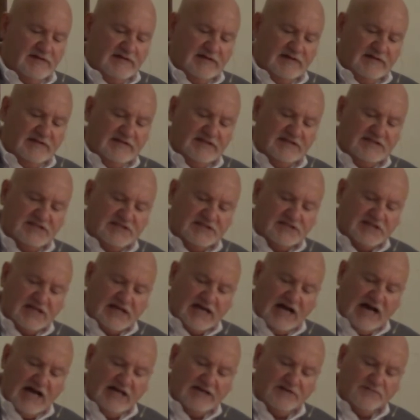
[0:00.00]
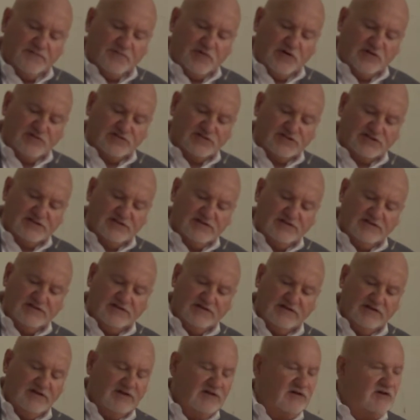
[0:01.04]
This is the kind of
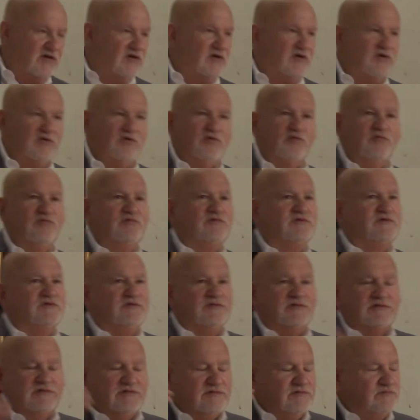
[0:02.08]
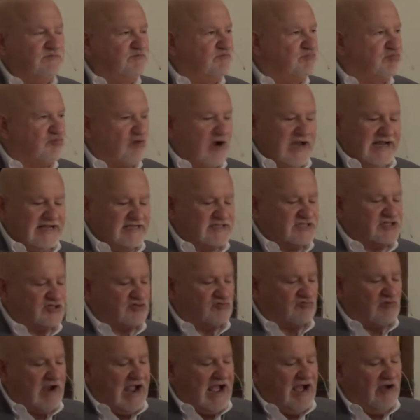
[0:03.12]
person who breaks
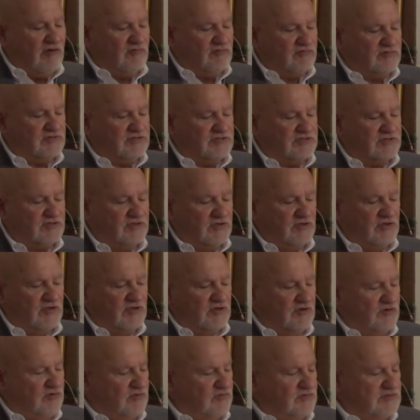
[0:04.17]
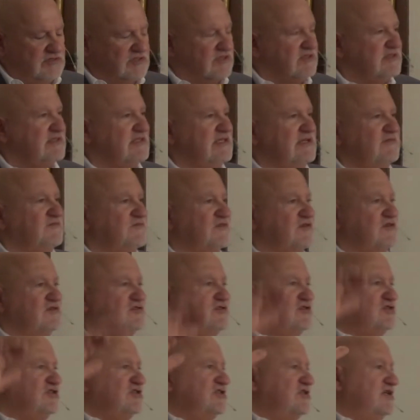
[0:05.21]
ground, who
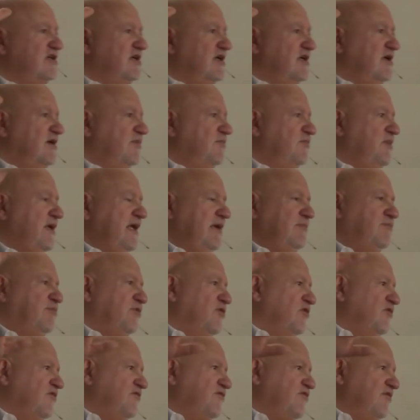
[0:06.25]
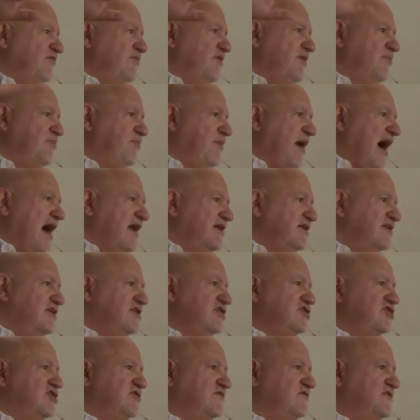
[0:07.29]
delivers people from the
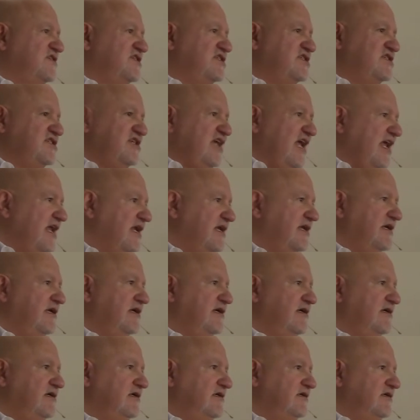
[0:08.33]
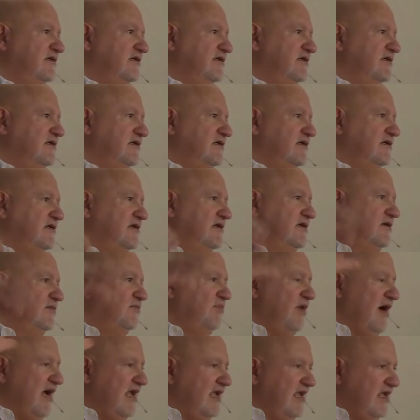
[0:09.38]
bondage of sin
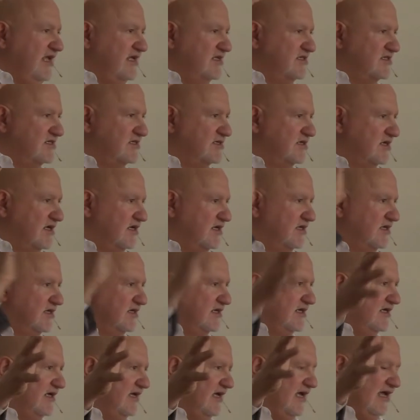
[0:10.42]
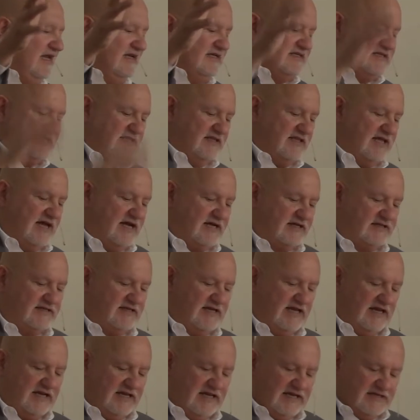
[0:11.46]
by his intellect
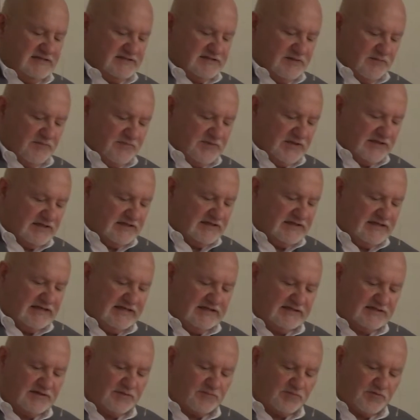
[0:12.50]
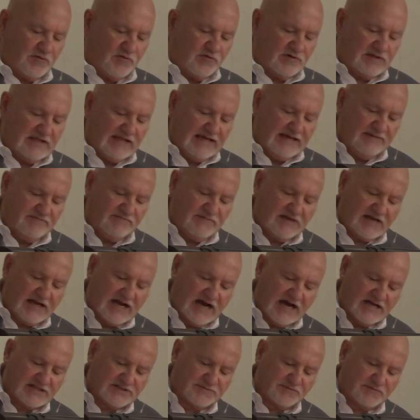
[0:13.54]
and his ability to proclaim the
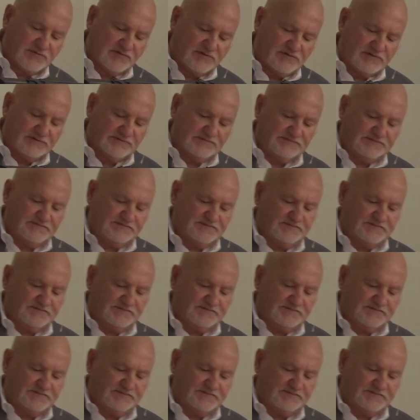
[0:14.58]
gospel.